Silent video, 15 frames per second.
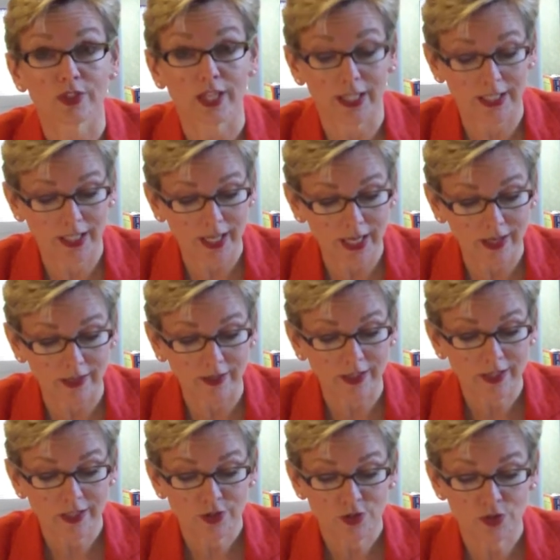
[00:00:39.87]
to get care
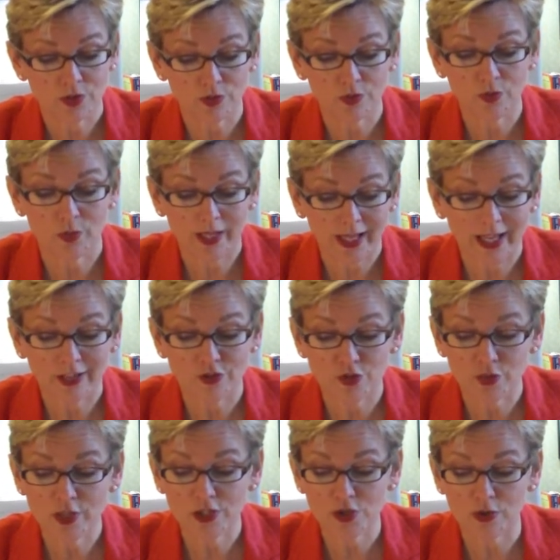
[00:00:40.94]
to we can't
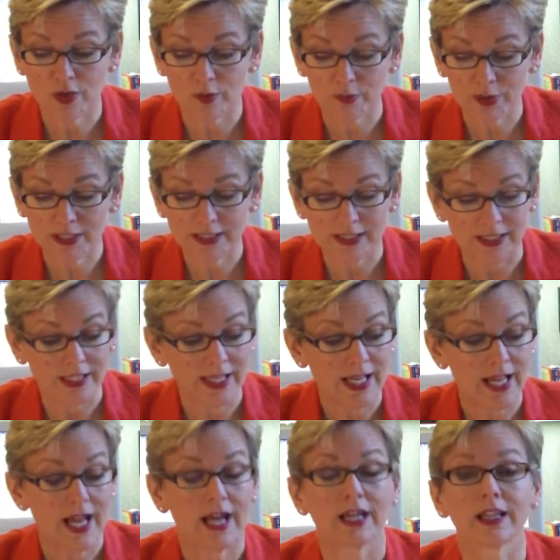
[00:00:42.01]
treat you completely
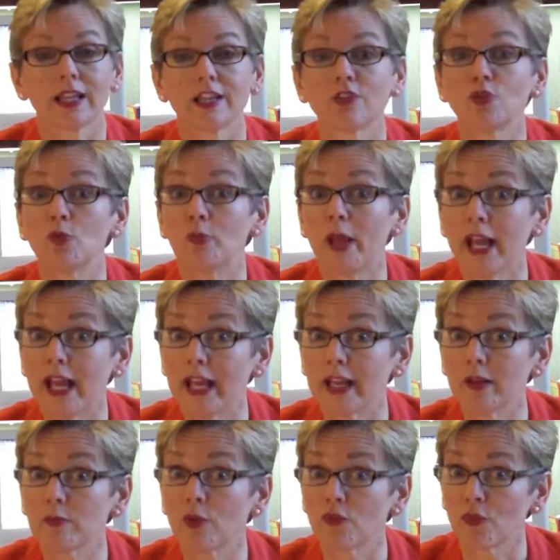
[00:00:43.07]
unless you
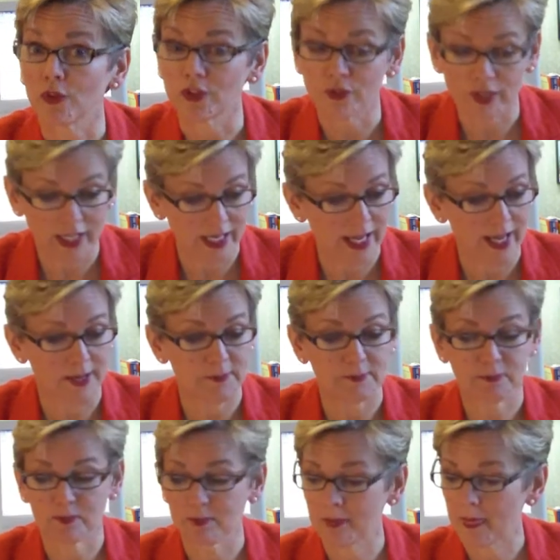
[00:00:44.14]
pay before you get in.
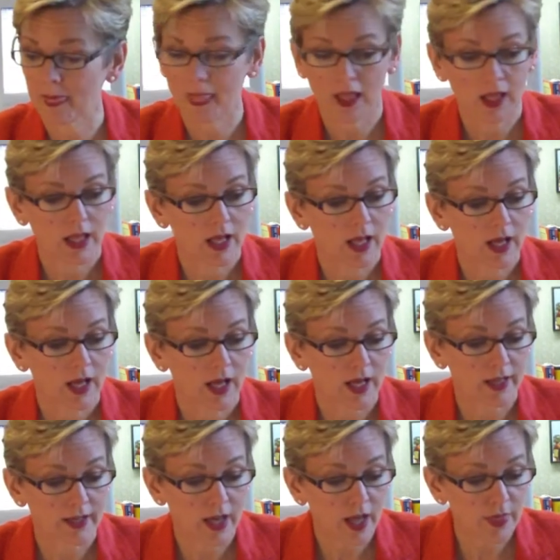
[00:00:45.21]

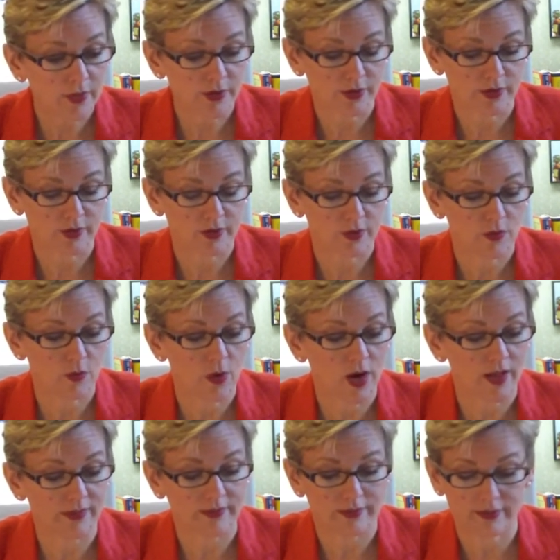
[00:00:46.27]
Another
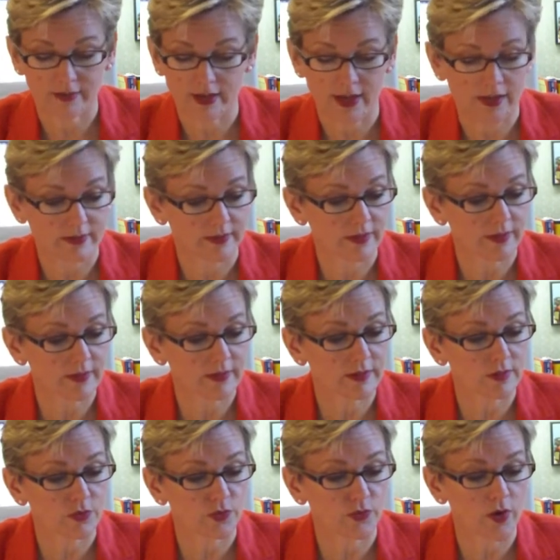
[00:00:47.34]
one says, and this
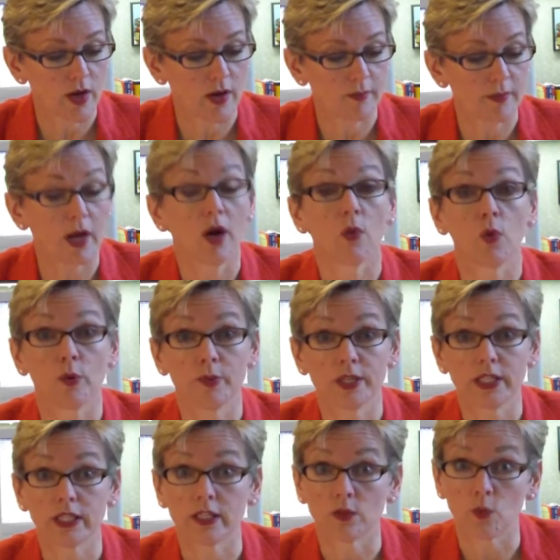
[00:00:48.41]
is from a
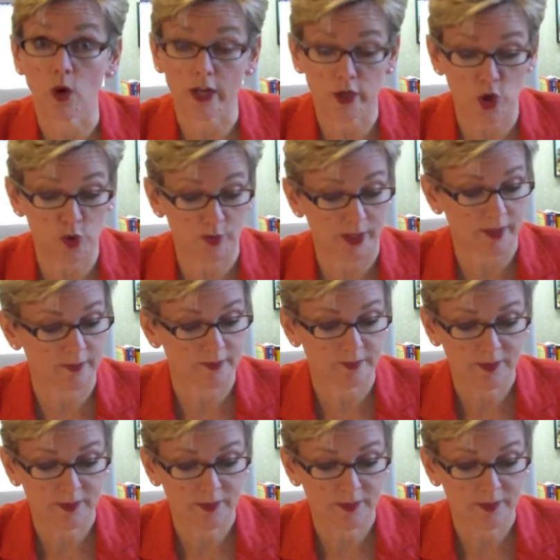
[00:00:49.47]
woman in Wyoming,